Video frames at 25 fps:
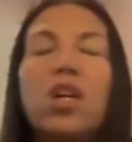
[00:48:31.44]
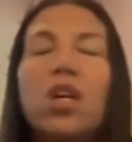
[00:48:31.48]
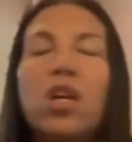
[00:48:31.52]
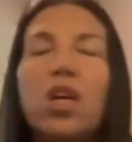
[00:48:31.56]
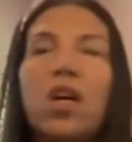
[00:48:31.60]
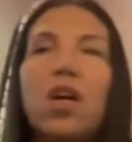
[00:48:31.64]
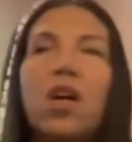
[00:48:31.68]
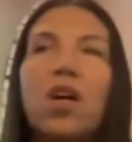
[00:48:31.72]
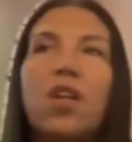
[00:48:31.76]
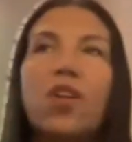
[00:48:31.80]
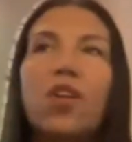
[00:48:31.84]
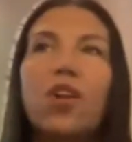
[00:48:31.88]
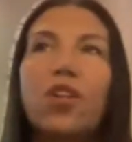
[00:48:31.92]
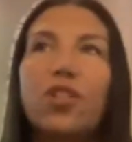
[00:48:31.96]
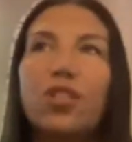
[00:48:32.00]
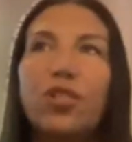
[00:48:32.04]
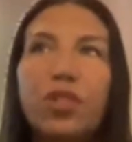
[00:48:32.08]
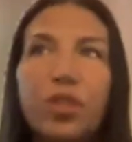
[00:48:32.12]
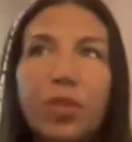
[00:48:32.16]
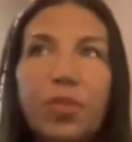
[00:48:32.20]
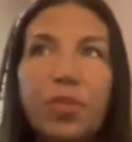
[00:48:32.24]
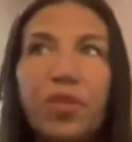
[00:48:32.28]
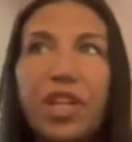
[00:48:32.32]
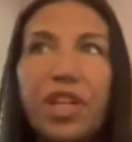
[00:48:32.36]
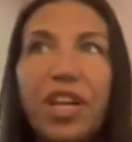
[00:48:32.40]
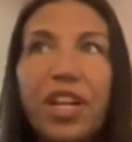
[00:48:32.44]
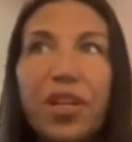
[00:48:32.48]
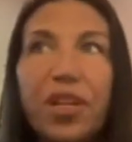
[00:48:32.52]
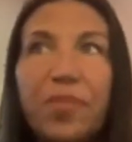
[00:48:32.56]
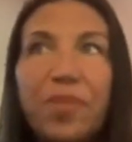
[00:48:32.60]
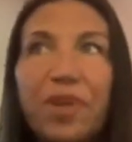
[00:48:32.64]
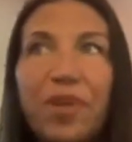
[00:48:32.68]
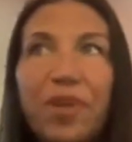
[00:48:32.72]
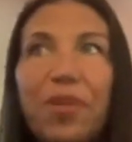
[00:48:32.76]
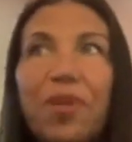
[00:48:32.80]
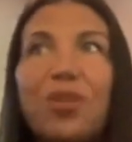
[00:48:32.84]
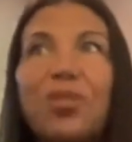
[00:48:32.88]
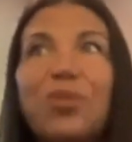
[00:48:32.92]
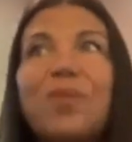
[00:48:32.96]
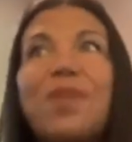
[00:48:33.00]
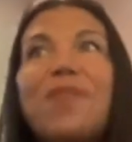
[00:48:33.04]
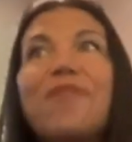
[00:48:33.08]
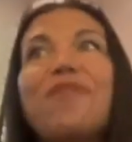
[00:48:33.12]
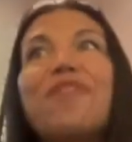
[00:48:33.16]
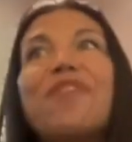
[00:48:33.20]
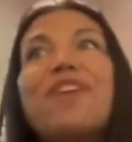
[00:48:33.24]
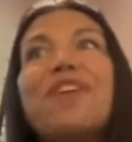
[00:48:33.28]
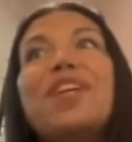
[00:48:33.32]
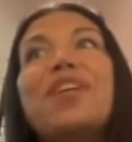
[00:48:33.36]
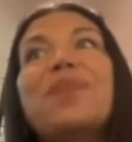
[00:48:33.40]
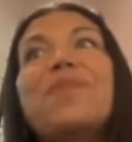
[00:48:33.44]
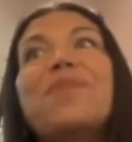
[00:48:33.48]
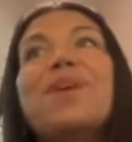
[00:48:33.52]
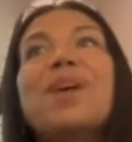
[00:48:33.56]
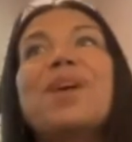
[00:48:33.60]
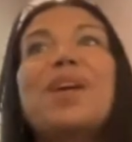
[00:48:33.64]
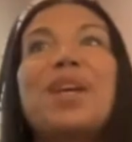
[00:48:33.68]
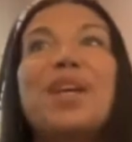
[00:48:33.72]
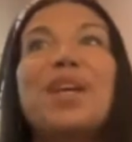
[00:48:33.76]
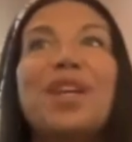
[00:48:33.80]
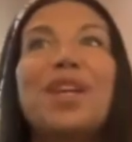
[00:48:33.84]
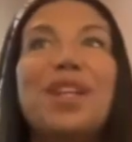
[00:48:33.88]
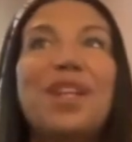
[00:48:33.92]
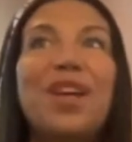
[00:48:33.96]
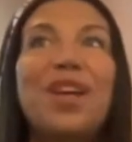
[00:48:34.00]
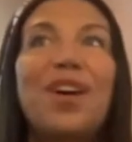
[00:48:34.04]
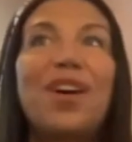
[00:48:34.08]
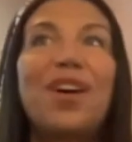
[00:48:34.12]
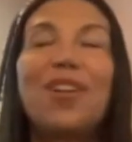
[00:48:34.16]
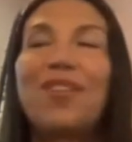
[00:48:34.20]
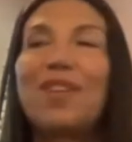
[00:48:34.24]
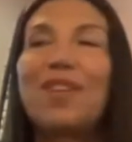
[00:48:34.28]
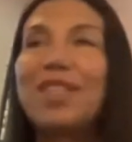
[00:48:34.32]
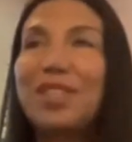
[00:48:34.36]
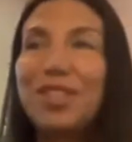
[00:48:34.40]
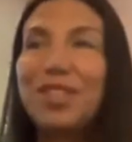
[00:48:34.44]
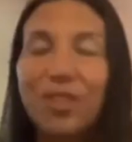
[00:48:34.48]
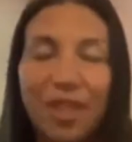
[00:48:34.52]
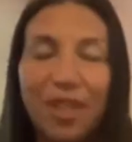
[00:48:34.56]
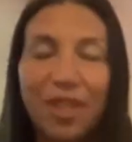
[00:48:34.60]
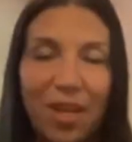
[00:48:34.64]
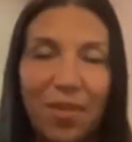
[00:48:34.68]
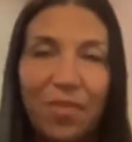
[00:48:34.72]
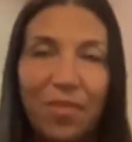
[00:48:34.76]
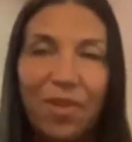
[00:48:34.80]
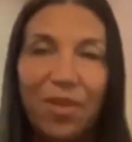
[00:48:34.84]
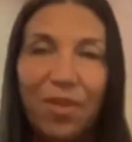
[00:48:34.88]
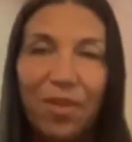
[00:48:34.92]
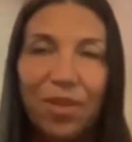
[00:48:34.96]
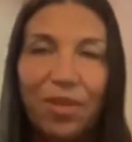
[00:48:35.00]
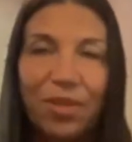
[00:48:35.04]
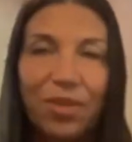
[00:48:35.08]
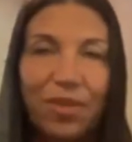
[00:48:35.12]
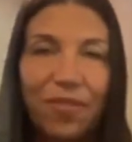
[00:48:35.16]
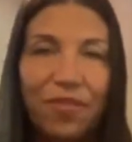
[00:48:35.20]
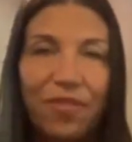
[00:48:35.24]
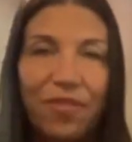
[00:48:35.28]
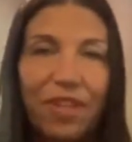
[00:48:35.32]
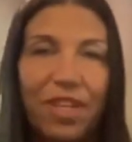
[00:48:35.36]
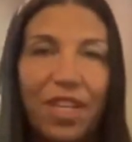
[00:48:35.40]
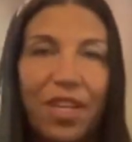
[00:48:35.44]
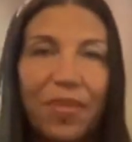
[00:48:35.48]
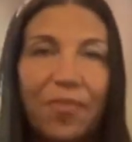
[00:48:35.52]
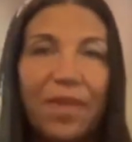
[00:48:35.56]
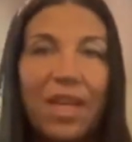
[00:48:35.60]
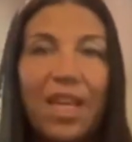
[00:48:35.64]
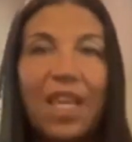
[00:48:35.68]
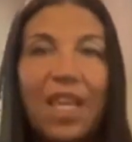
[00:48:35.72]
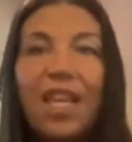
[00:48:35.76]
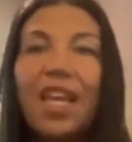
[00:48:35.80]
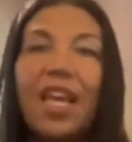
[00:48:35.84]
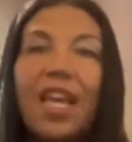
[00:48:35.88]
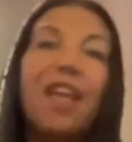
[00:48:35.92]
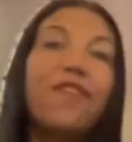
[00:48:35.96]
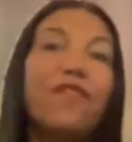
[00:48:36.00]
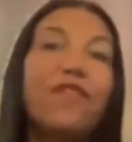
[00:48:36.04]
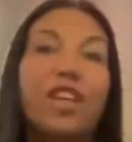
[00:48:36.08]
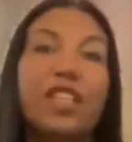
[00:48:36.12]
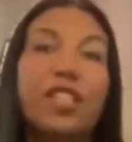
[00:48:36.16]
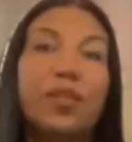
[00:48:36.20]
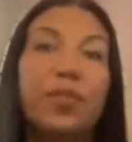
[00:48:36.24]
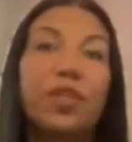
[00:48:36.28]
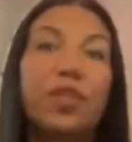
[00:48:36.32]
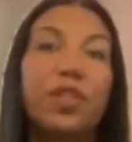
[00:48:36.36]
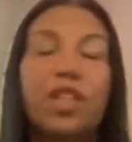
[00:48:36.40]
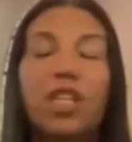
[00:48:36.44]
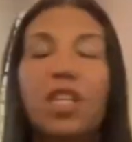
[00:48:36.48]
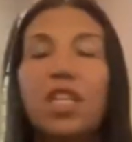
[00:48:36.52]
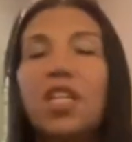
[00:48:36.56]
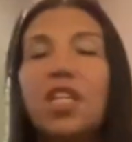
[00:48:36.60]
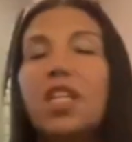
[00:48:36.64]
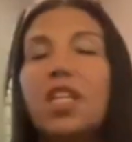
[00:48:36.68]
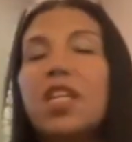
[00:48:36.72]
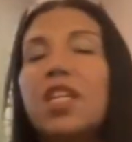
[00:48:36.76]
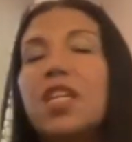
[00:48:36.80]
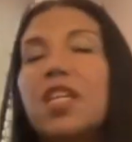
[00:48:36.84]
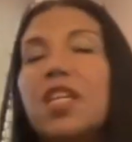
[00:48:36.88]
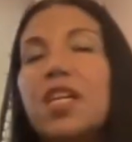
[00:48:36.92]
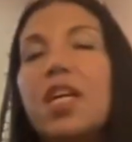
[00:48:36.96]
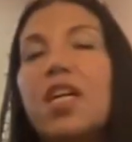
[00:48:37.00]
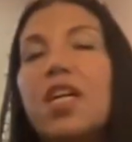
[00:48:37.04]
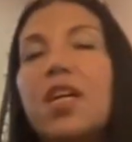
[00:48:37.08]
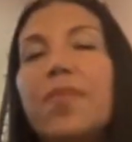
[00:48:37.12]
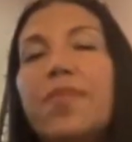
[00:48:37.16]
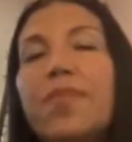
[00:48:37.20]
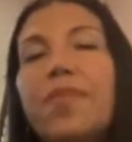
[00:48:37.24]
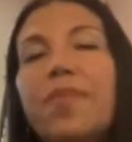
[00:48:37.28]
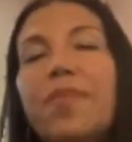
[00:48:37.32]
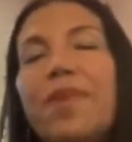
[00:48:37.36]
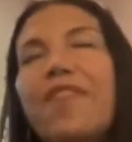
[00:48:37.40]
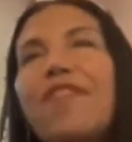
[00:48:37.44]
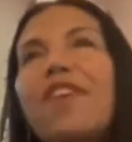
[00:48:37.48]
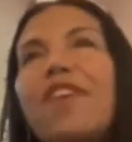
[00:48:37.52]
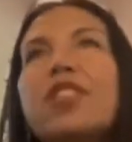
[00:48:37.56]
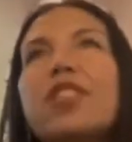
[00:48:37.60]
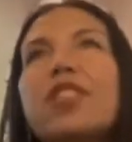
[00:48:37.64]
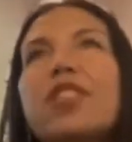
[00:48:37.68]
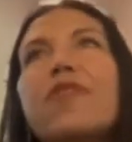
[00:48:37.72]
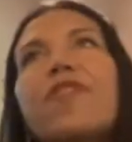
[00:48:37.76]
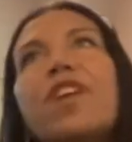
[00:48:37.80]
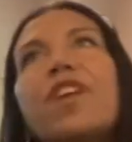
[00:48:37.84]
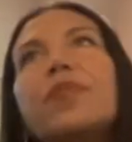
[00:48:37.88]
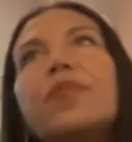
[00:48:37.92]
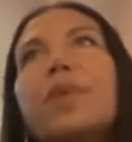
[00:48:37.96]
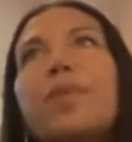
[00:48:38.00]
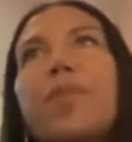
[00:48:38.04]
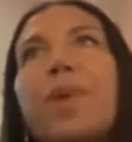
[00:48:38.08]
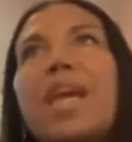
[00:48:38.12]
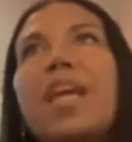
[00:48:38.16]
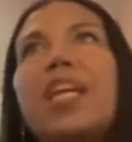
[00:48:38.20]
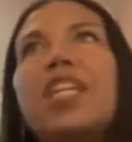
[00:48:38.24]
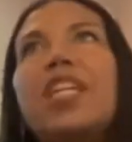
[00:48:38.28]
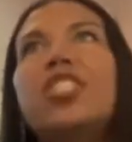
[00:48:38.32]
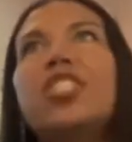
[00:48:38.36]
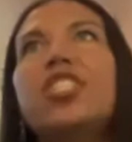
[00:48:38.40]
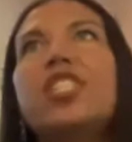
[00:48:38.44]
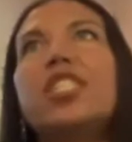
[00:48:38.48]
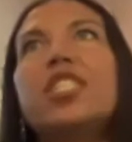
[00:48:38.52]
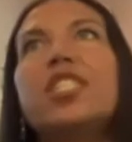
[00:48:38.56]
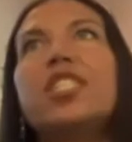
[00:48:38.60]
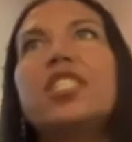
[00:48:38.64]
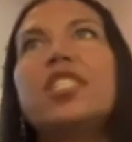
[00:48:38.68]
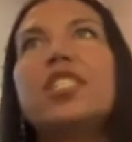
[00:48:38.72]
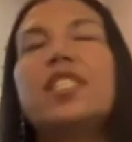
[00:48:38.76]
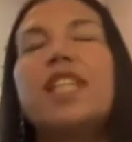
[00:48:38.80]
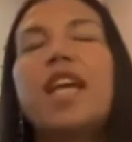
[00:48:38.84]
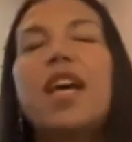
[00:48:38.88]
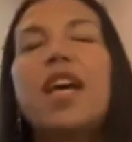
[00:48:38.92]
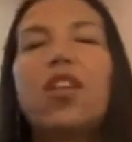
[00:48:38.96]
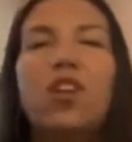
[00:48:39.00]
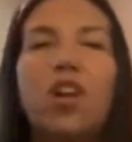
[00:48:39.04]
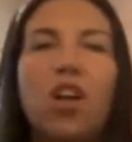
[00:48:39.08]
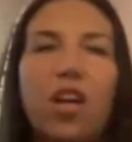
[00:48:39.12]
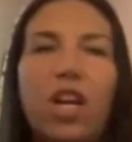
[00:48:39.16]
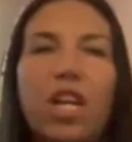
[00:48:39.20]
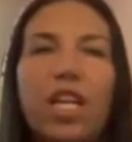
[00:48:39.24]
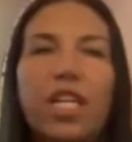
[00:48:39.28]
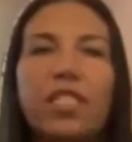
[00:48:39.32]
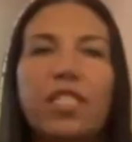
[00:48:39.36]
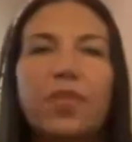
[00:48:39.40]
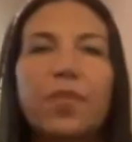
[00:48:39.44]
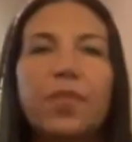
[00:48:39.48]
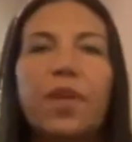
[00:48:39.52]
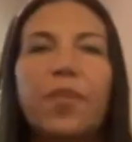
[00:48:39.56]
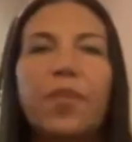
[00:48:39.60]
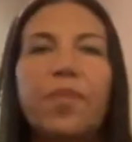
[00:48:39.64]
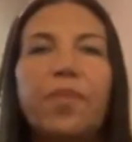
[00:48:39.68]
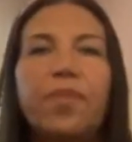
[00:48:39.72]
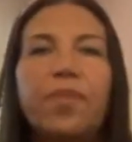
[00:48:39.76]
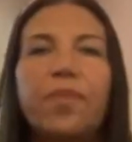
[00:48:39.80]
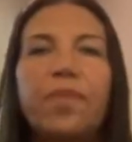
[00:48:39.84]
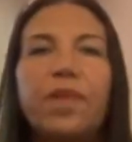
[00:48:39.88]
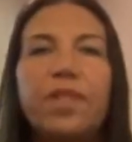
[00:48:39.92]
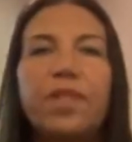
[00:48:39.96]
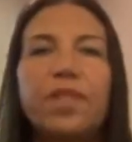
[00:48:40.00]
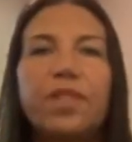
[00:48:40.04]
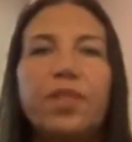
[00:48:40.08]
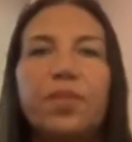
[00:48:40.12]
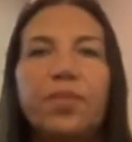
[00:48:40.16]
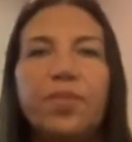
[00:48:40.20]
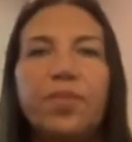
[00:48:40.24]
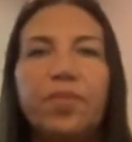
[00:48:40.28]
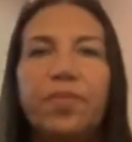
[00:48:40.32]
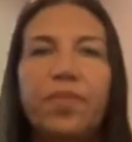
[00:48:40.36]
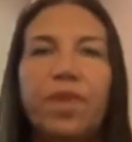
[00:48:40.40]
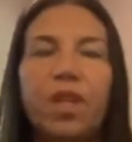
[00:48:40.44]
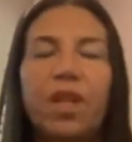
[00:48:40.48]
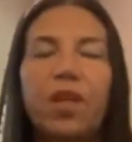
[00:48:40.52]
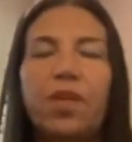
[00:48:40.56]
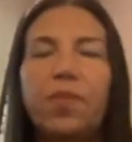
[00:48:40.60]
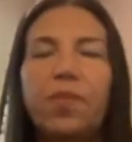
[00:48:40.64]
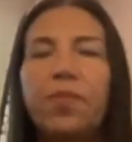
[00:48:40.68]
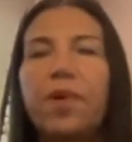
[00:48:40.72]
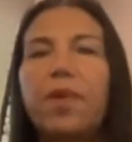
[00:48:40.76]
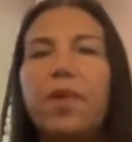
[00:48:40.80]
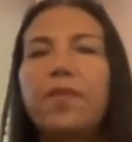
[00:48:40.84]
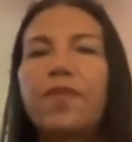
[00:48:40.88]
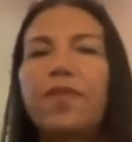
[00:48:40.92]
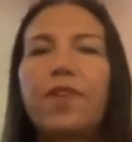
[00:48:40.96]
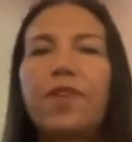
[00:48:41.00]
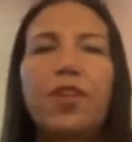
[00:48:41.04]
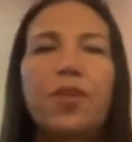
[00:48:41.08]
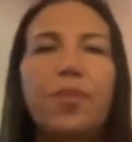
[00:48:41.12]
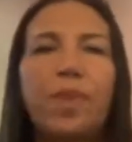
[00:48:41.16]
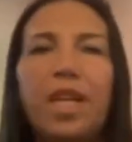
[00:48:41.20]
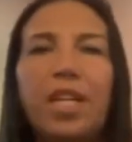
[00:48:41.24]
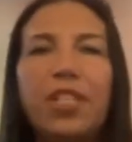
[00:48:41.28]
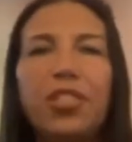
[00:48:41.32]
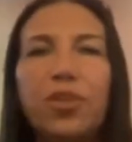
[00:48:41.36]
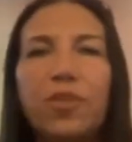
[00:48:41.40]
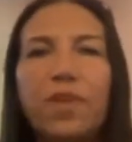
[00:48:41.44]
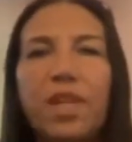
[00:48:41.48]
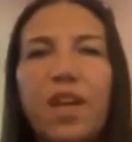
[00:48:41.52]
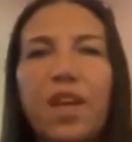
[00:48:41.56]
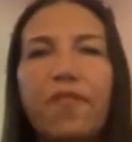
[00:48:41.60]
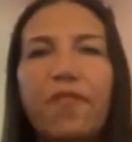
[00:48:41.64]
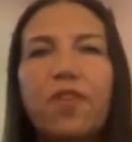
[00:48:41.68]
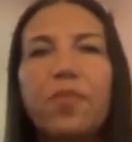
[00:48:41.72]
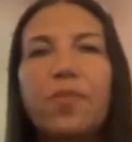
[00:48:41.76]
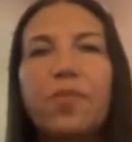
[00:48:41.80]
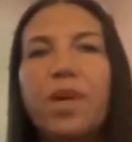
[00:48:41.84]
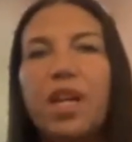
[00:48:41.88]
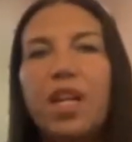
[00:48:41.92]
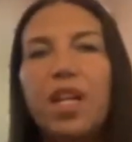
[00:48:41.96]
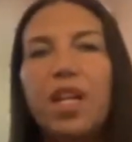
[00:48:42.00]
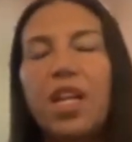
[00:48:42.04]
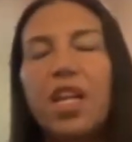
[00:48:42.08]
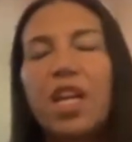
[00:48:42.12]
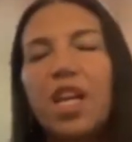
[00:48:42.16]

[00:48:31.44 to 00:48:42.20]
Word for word: on our youtube channel be with your twin flame and on our instagram be with your twin flame and facebook um, my face, the Facebook page is Elle Hari. It's my, it's a um, public figure page or whatever. But